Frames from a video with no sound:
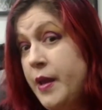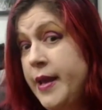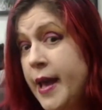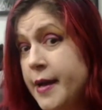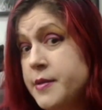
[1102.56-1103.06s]

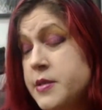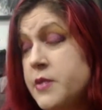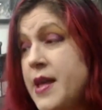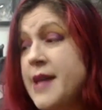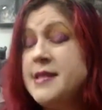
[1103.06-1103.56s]
yeah,
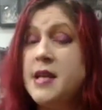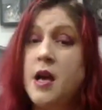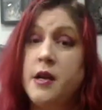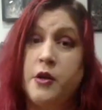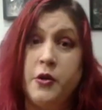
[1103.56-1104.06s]
so that's
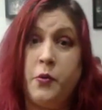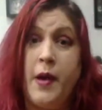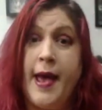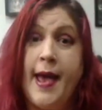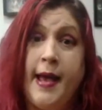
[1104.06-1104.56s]
a good
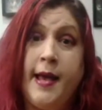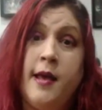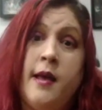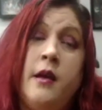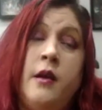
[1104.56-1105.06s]
way
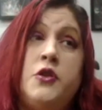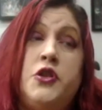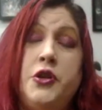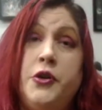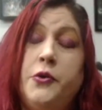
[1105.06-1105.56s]

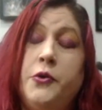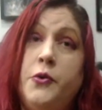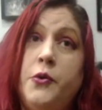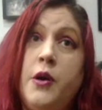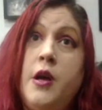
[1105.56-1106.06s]

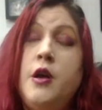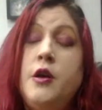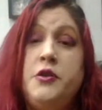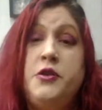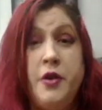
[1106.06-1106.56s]
to
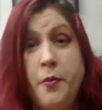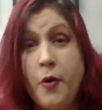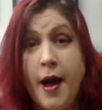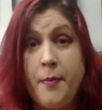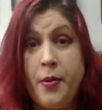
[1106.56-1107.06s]
do your
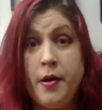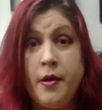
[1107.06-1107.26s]
prep